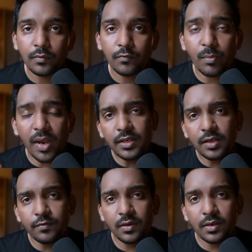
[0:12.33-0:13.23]
We might
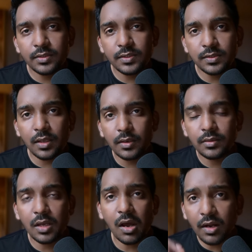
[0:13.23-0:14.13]
have heard this
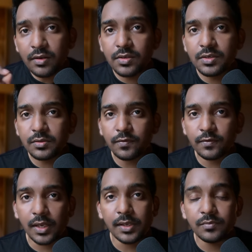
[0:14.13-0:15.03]
line hundreds
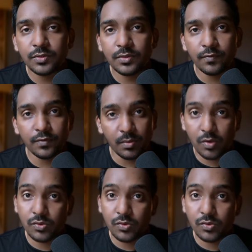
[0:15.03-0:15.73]
of times from our